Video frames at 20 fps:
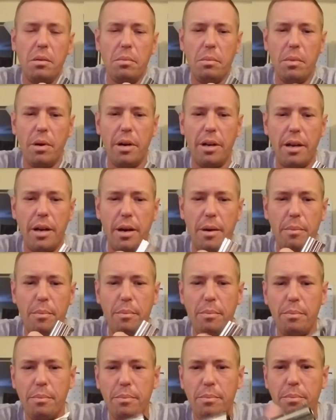But
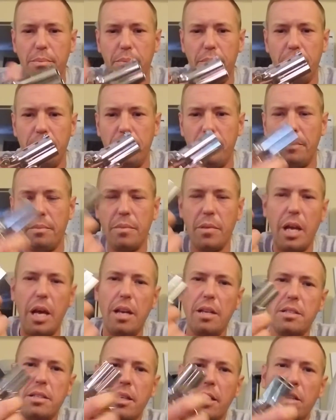
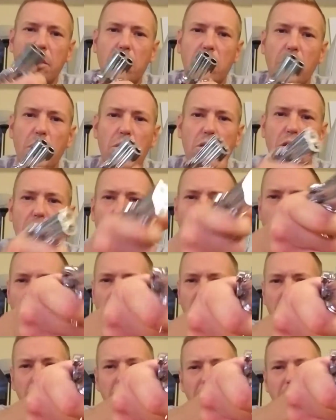this thing's so small.
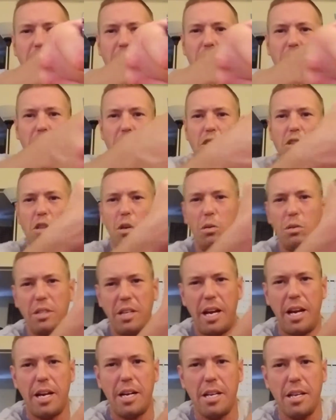I mean, it's just so
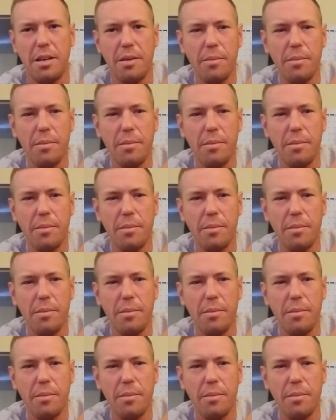tiny.